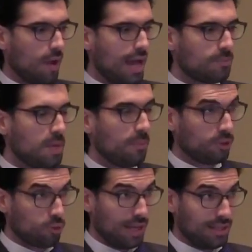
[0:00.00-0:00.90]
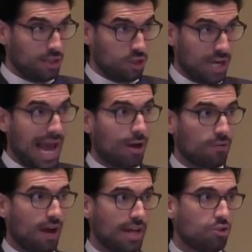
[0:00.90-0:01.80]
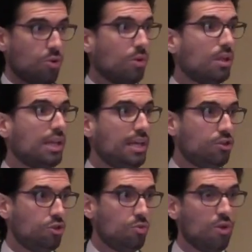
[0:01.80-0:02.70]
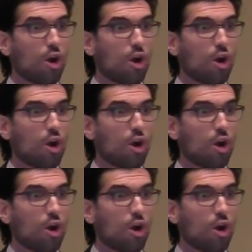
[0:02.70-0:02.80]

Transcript: as people transition out of high school into